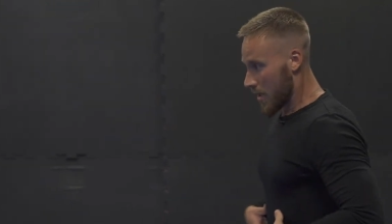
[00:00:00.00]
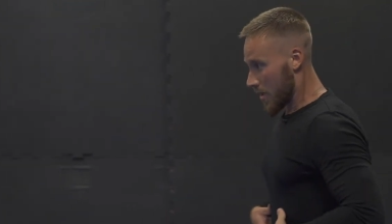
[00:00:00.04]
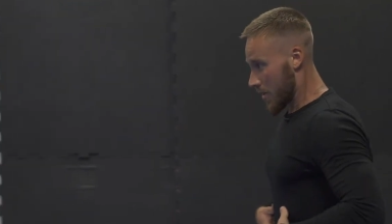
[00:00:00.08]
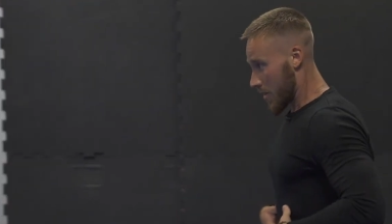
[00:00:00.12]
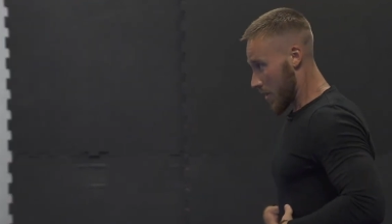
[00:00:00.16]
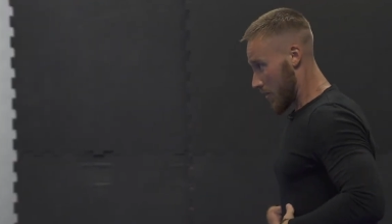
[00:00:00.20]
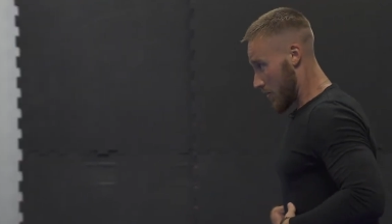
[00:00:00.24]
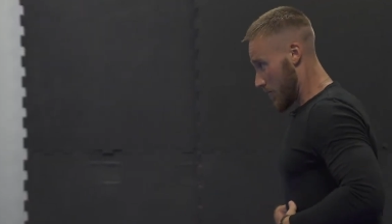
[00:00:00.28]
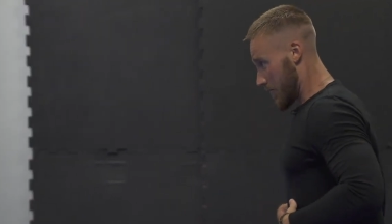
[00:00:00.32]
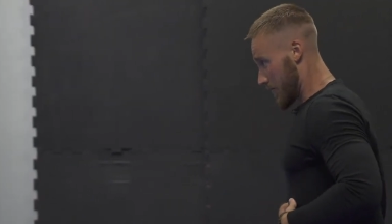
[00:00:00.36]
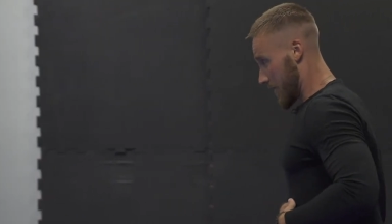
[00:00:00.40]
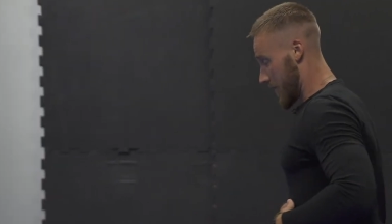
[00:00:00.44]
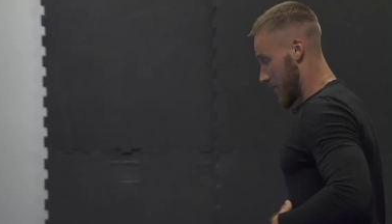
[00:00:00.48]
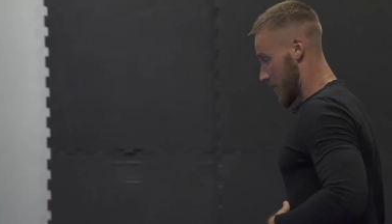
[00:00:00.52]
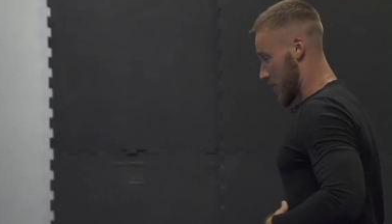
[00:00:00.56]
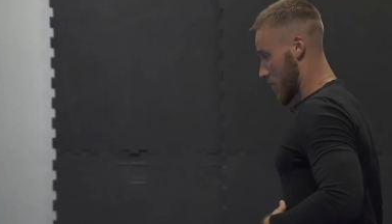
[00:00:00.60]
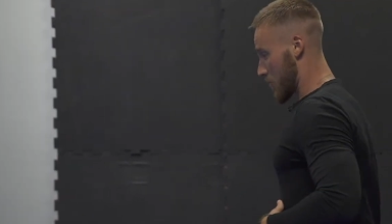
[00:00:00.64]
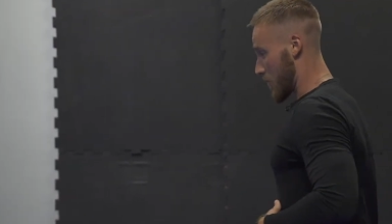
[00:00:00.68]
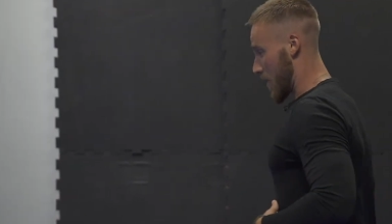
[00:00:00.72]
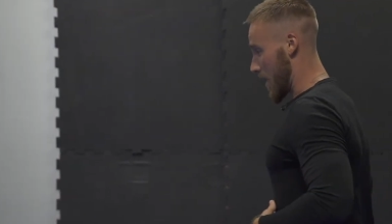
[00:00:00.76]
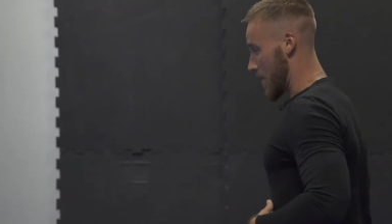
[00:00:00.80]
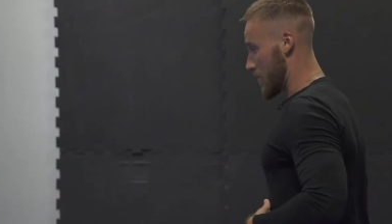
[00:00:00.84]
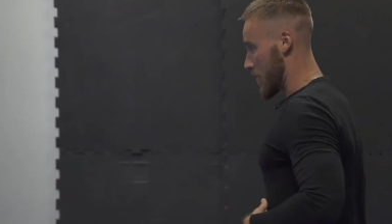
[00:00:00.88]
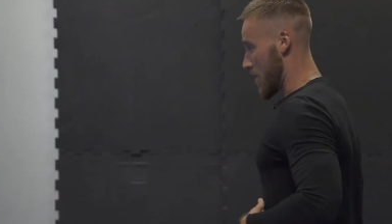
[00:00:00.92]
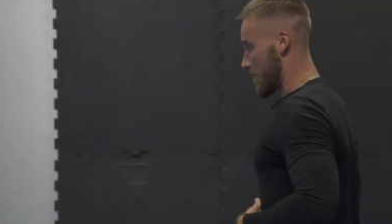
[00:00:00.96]
So this is
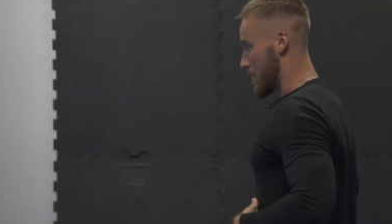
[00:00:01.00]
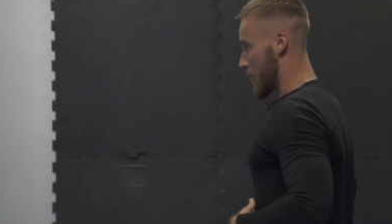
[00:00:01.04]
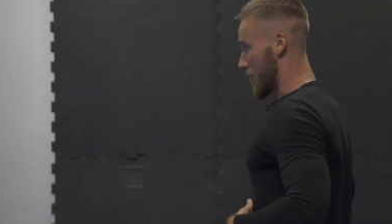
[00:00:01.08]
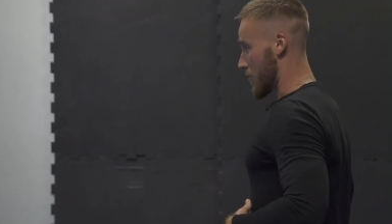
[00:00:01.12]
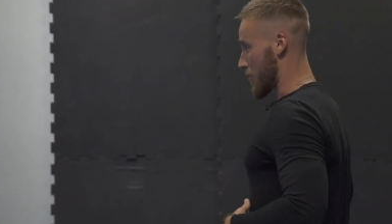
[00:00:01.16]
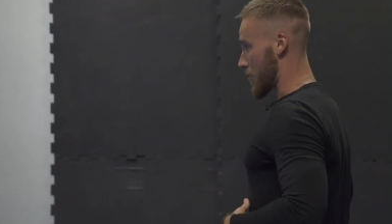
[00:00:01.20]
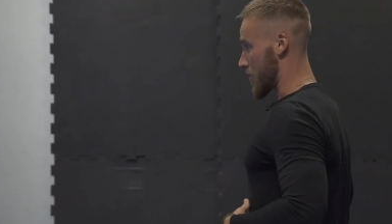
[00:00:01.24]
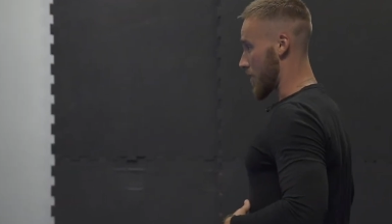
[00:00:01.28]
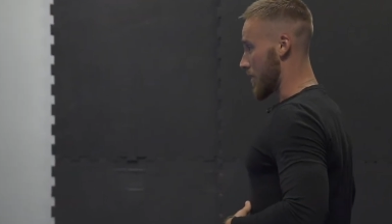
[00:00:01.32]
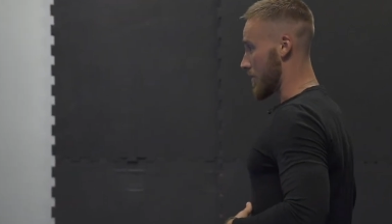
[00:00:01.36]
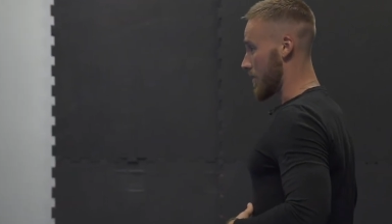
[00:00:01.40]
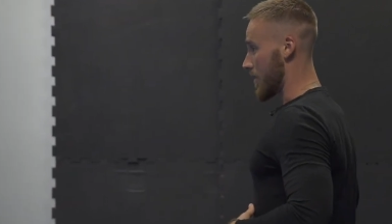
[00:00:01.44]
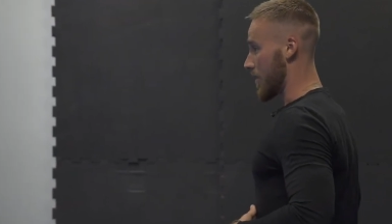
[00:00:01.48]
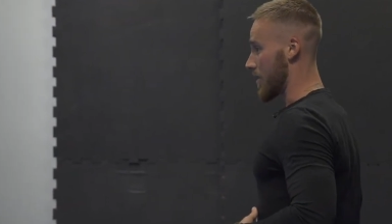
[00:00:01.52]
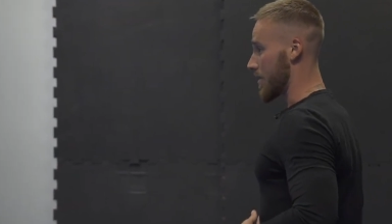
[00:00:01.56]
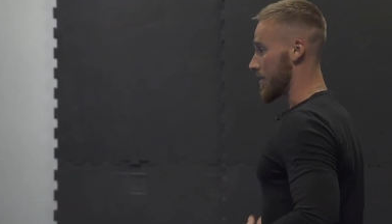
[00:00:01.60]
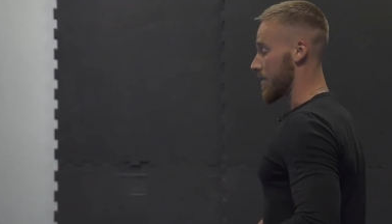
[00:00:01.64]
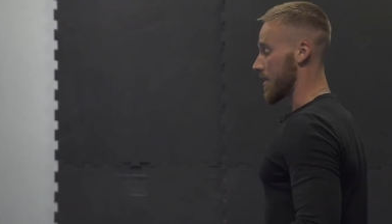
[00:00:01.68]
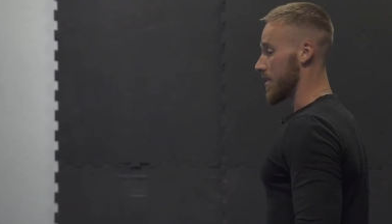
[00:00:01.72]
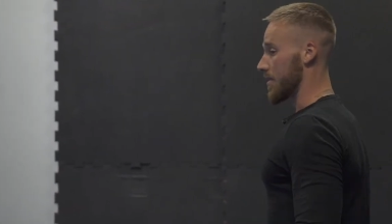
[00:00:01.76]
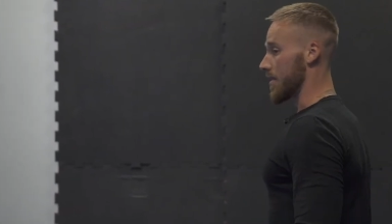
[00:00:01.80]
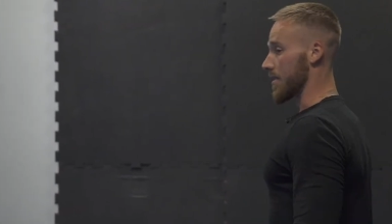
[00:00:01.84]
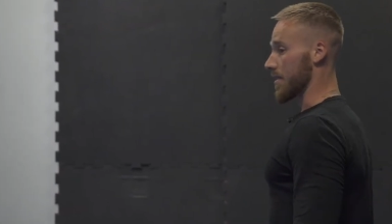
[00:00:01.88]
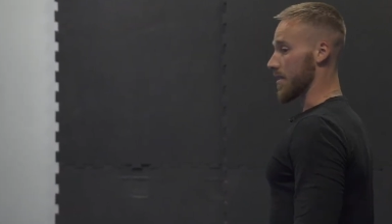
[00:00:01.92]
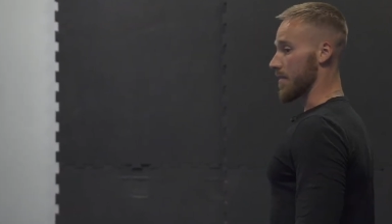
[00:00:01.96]
why we're posteriorly
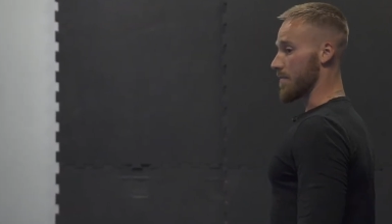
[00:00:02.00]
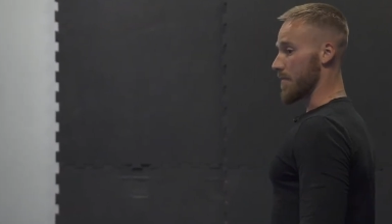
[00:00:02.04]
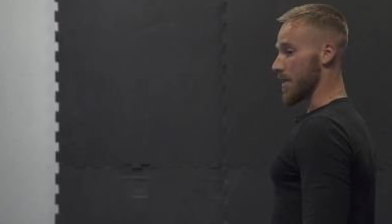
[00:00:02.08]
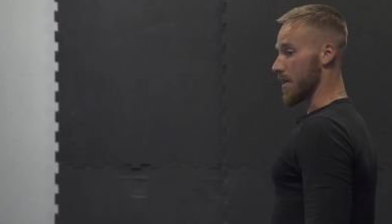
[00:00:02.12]
tilting the